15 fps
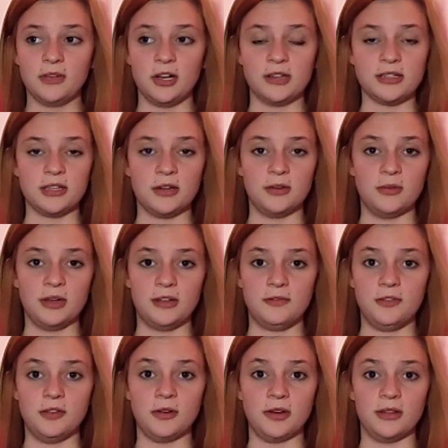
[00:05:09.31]
Also,
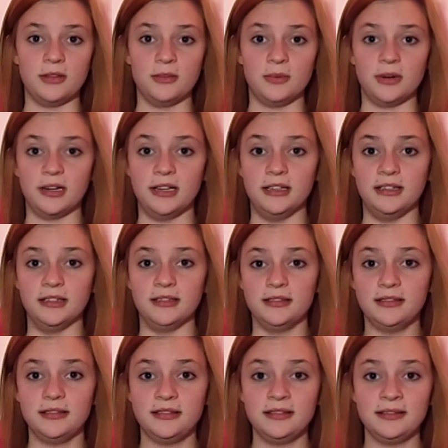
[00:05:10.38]
if you are the one
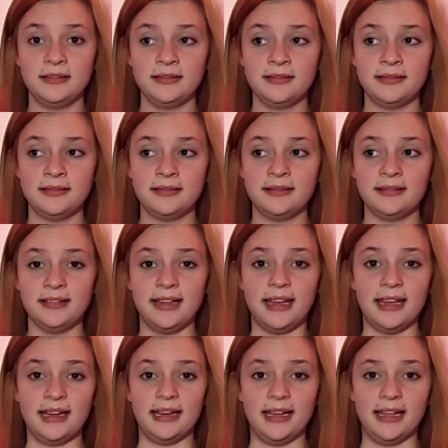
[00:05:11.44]

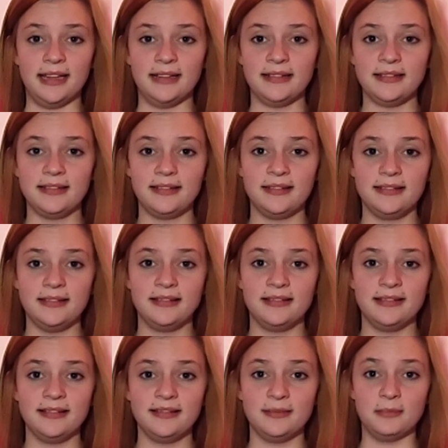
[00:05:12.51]
getting it,
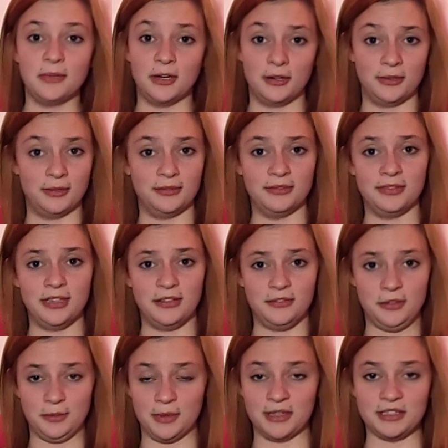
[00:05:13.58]
moan
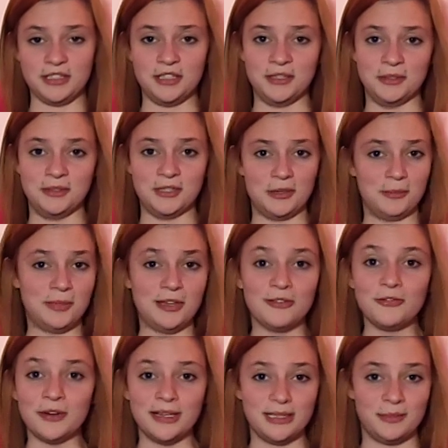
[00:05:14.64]
if you want to. Don't be
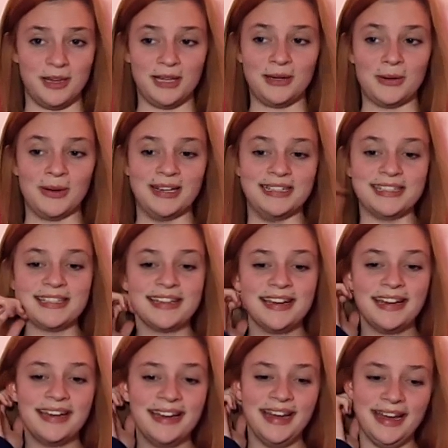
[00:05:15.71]
afraid to make noise.
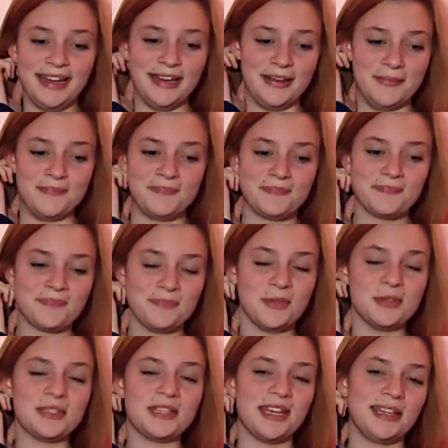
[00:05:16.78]

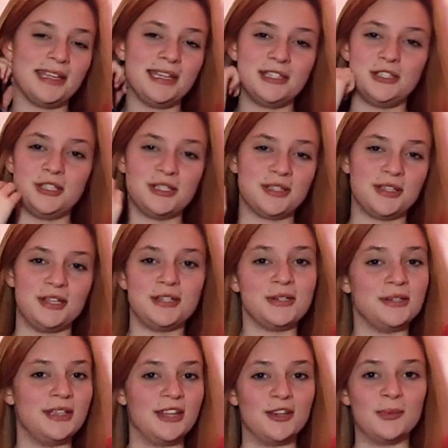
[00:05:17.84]
Most likely it's just going to
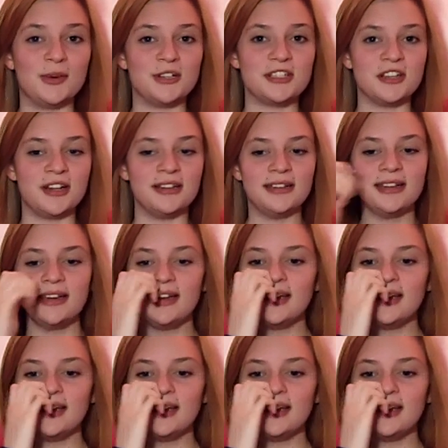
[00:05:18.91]
turn the other person on.